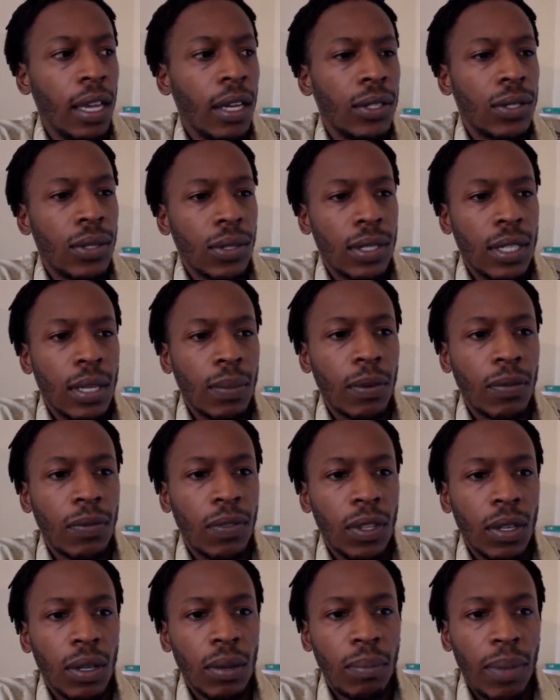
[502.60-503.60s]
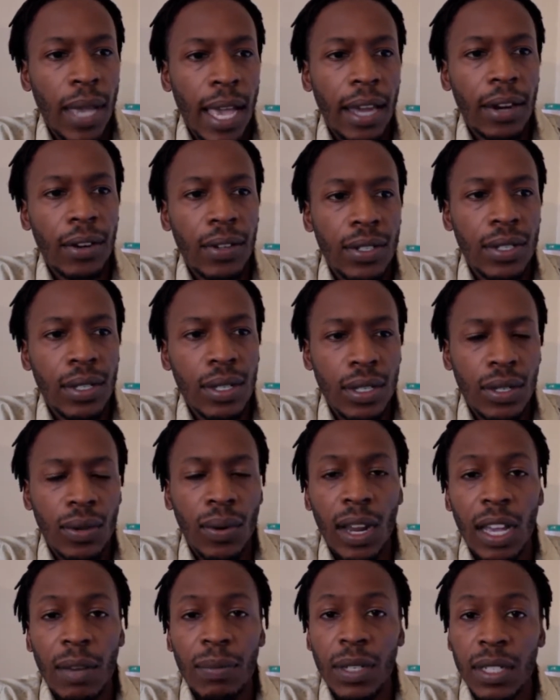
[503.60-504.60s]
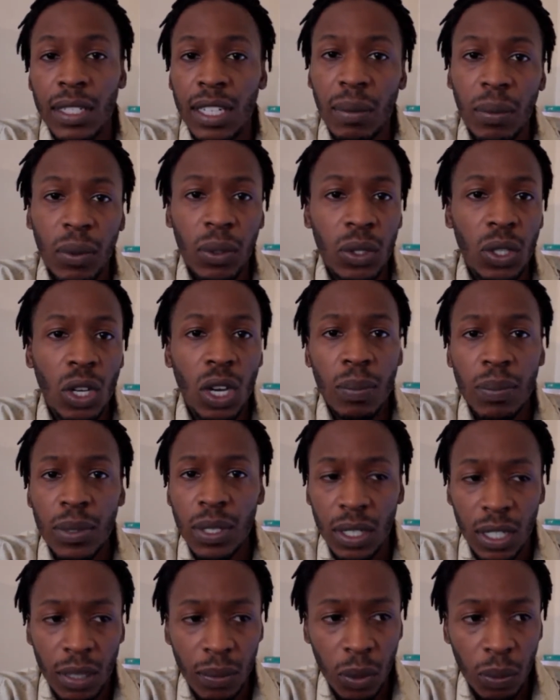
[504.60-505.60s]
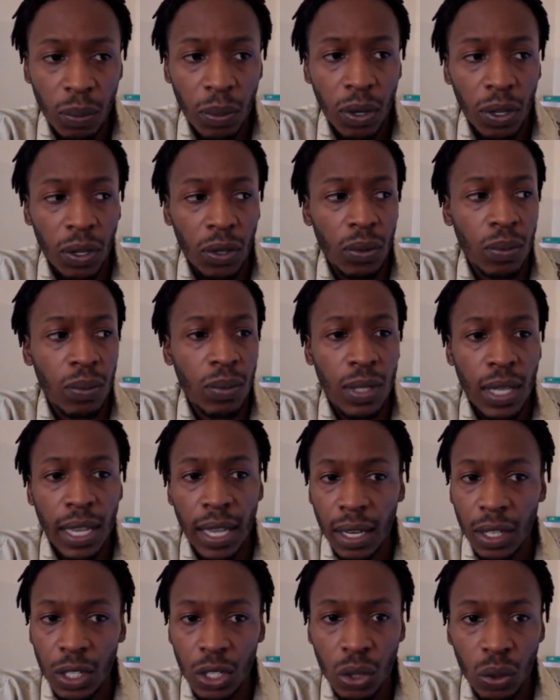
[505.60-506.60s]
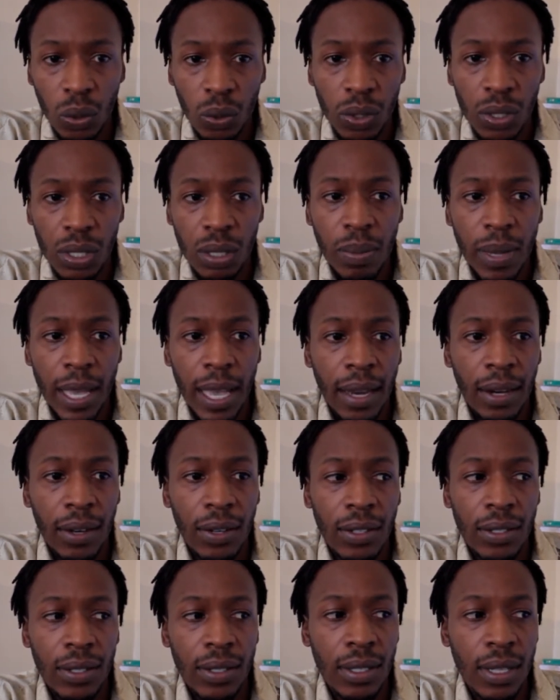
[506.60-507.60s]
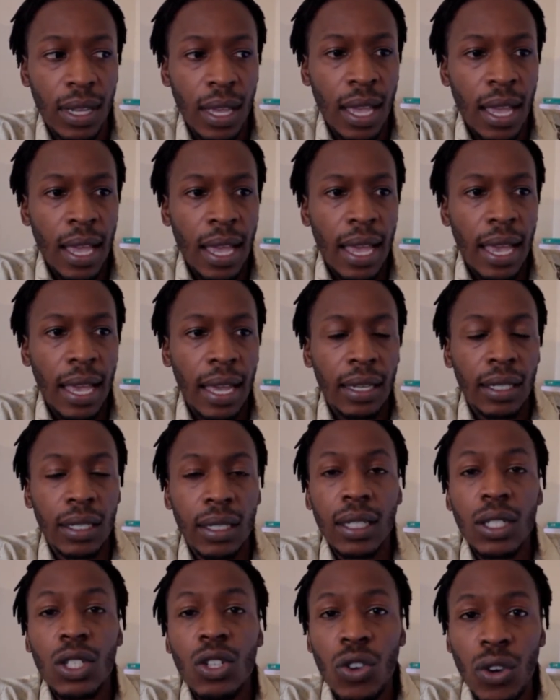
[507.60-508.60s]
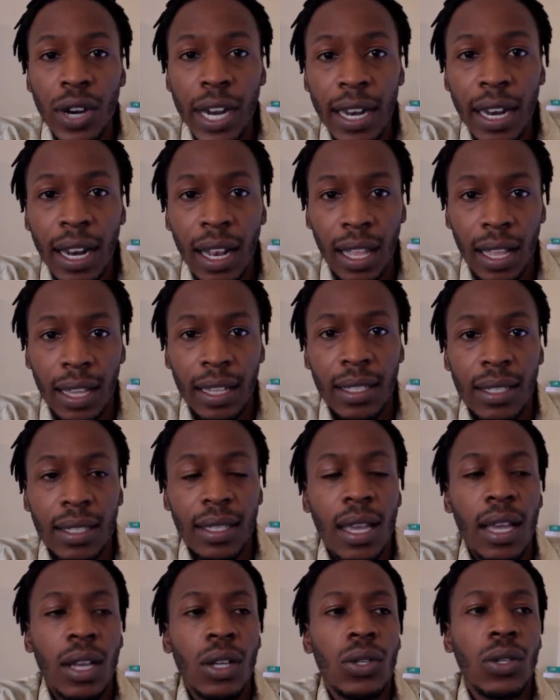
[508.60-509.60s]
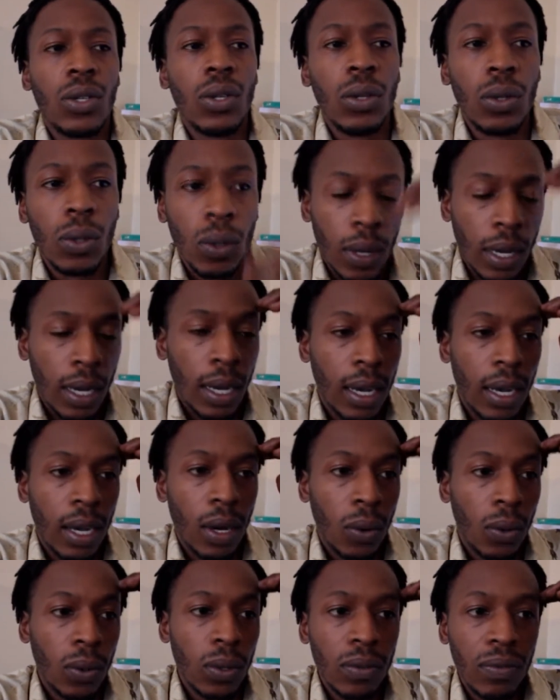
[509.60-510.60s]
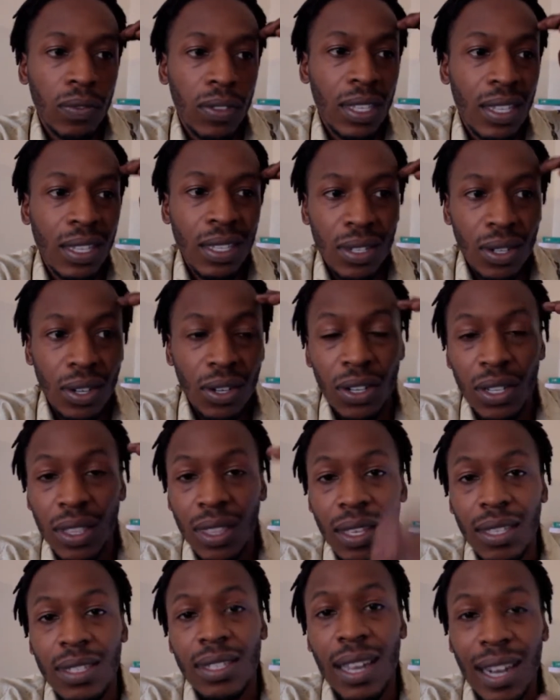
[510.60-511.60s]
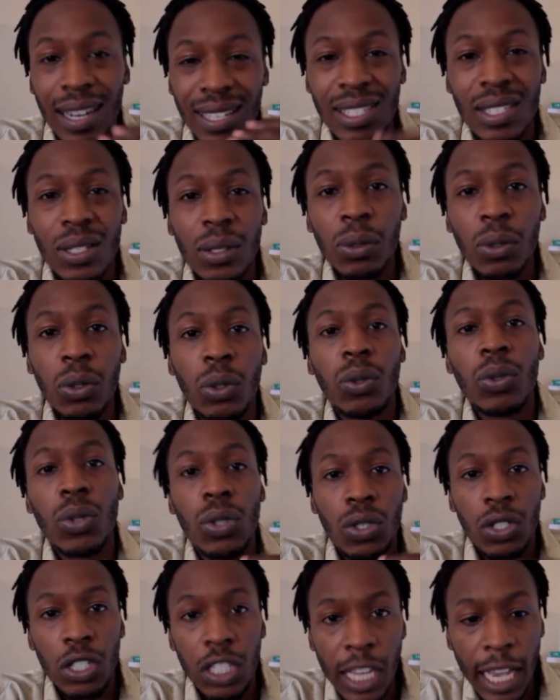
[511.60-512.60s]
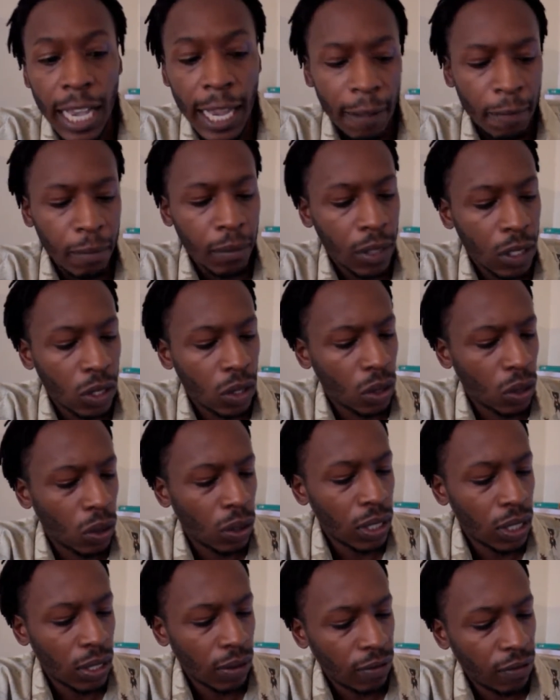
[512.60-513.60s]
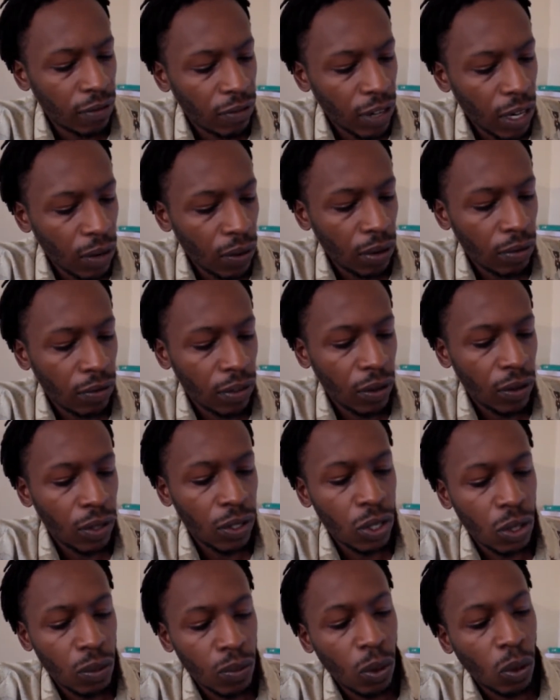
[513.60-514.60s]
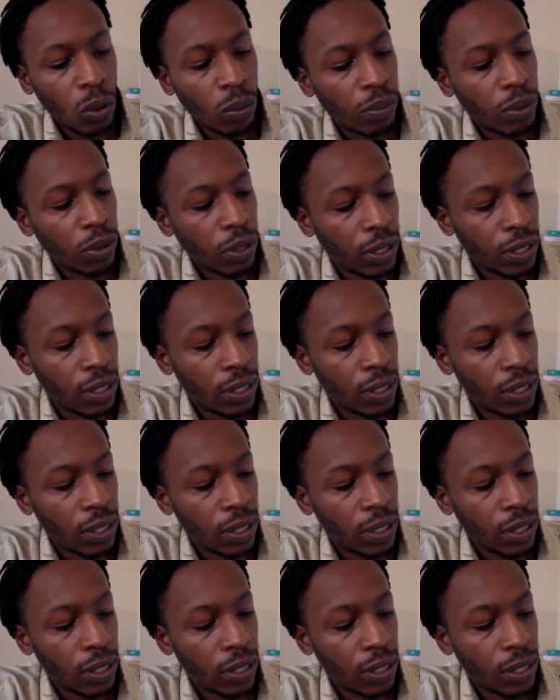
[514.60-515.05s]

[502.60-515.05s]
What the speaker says: So some of the patterns described are double tops and double bottoms, head and shoulders patterns, and trend lines. So all of these are things that I still use today. So it's a very small book.